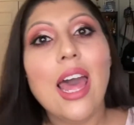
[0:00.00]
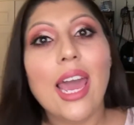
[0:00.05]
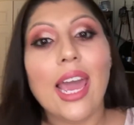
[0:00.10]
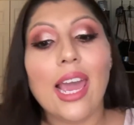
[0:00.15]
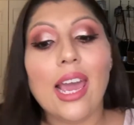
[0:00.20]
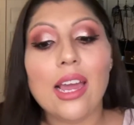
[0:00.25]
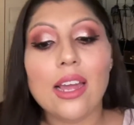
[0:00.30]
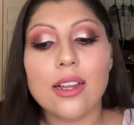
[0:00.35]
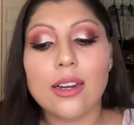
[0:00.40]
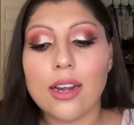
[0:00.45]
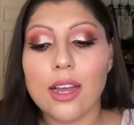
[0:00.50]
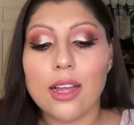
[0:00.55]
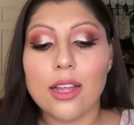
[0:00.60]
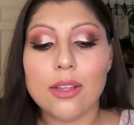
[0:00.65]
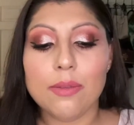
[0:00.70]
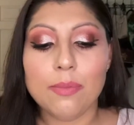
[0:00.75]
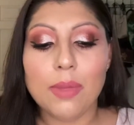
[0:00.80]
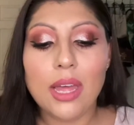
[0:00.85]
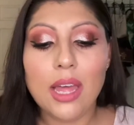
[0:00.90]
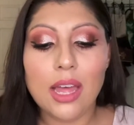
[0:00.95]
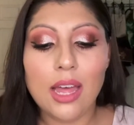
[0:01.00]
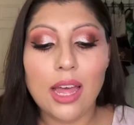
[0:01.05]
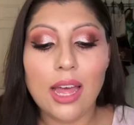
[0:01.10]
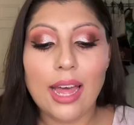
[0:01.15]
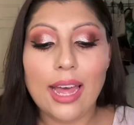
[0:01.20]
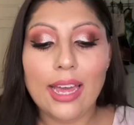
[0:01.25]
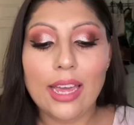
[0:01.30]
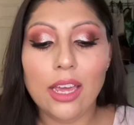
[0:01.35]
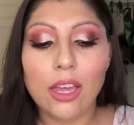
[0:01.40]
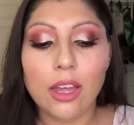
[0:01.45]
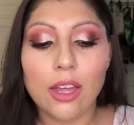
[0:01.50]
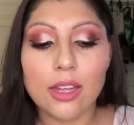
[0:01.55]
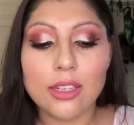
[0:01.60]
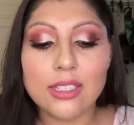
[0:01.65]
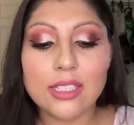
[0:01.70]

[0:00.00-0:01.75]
and I